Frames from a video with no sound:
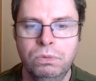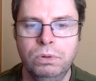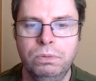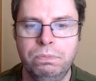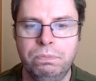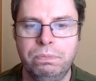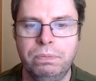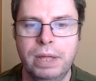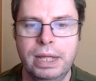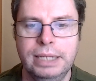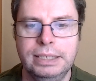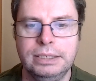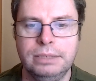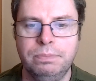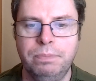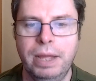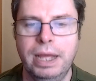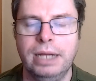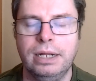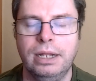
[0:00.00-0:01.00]
Would
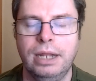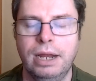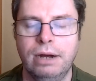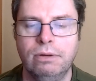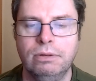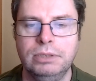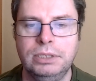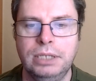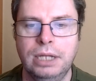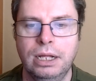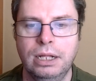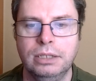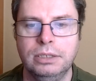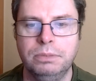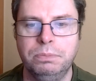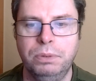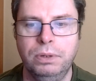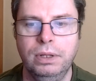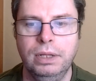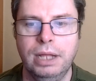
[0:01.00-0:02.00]
expect La
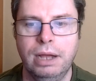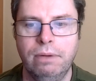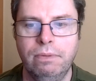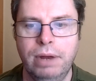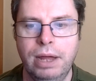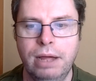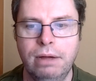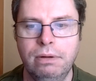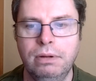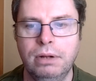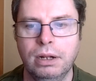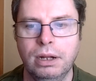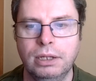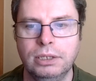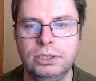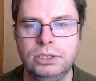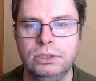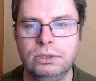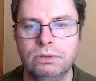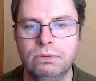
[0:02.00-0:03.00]
Rochelle to pull that one out.
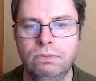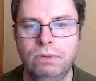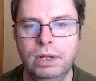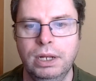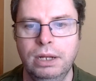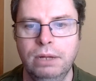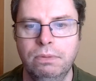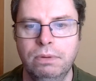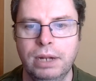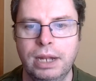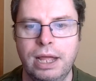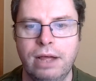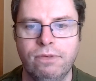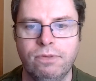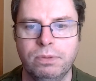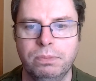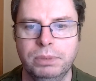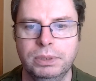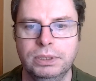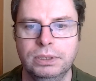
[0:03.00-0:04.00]
Gloucester really will
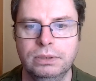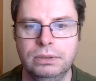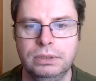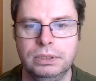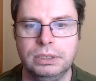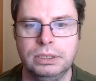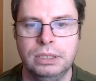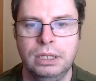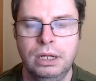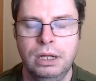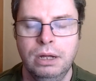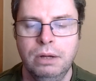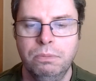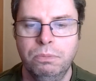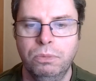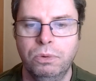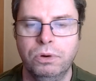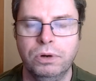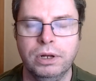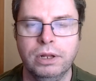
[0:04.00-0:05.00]
have to produce
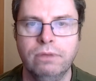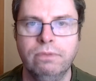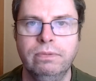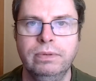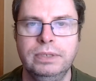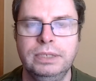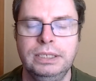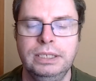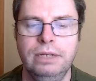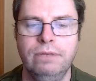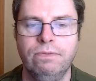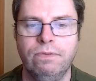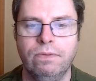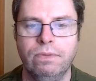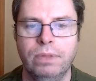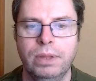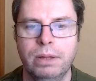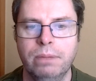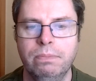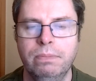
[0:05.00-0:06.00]
more than we've seen
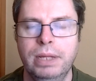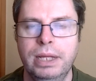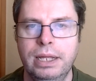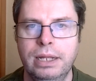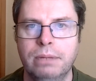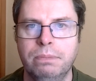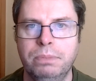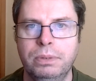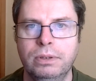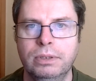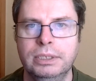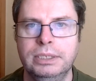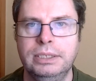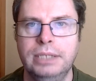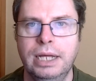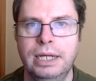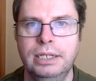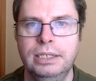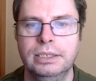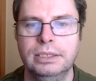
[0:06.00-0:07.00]
from them in the pool
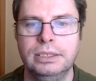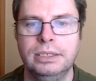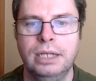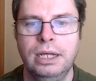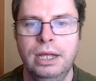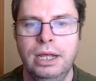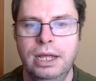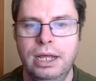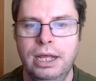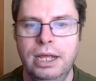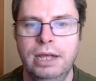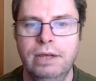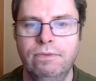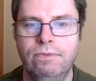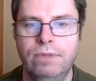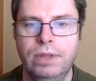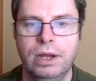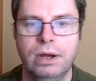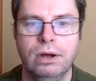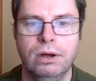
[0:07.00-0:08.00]
stages
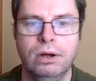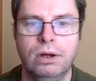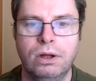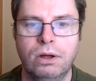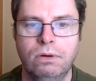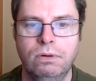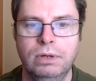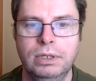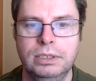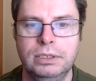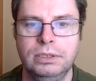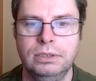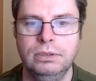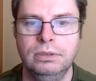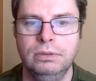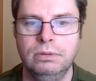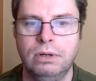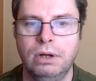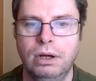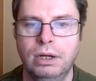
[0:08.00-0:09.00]
if they're going
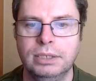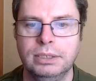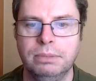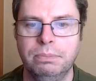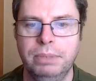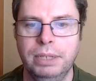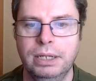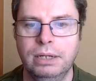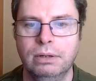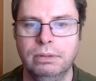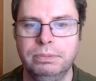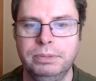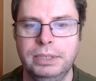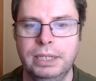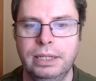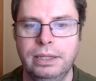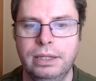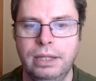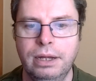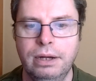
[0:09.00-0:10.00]
to cause a big
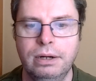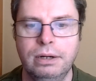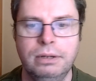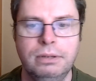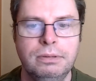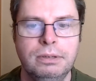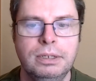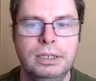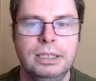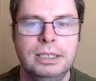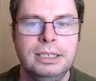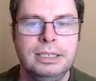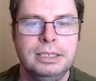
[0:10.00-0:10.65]
upset there.